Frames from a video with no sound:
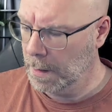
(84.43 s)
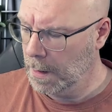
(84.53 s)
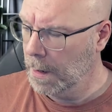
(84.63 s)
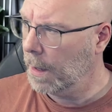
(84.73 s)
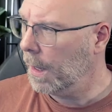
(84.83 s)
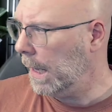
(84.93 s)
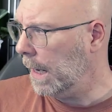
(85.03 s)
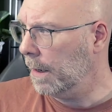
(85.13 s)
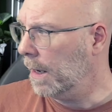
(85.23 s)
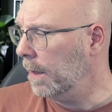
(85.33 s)
And
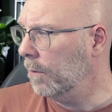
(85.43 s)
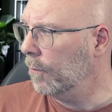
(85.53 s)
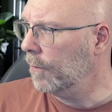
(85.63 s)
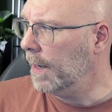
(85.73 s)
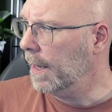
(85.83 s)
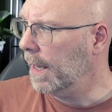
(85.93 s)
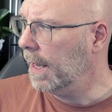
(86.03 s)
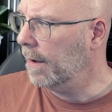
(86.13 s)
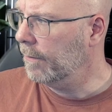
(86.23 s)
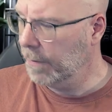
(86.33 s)
I usually
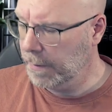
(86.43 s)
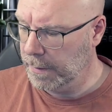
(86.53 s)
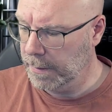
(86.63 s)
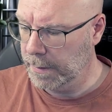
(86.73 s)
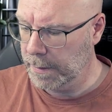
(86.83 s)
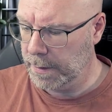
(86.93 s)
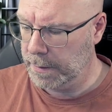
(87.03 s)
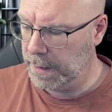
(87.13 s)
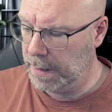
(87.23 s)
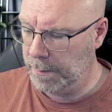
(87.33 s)
have the
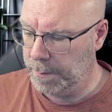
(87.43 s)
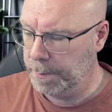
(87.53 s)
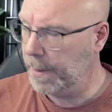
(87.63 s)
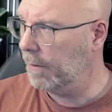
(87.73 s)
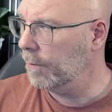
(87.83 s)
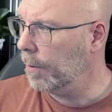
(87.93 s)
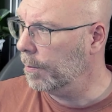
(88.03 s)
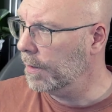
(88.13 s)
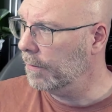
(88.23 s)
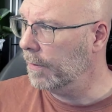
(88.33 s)
page
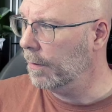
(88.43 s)
properties here.